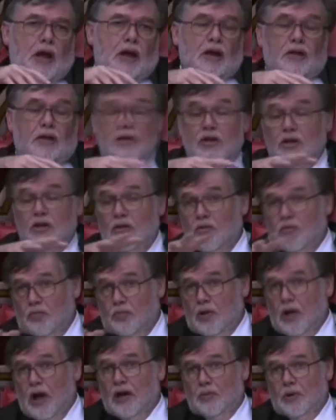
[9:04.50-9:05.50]
and I think you're
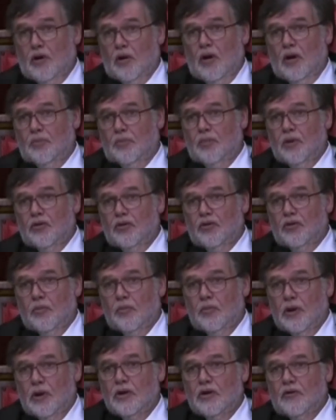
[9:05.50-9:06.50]
going to be hard-pressed
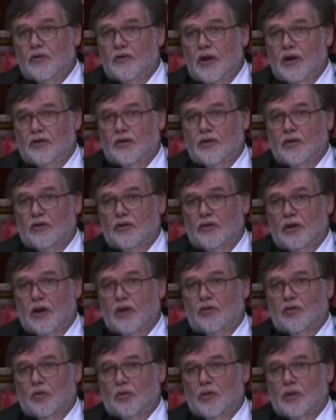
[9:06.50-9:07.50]
to bring the facts of this
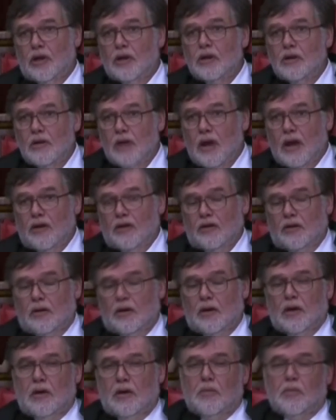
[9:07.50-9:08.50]
case within that,
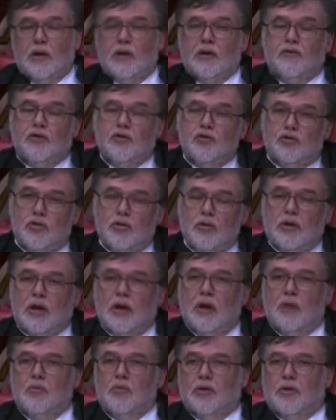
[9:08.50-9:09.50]
but if you do
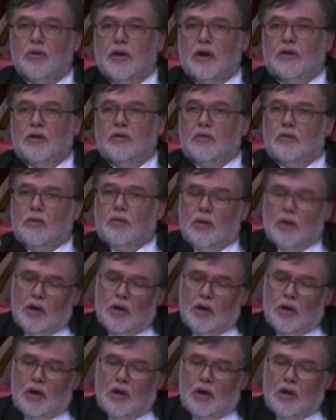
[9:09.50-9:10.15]
come with that,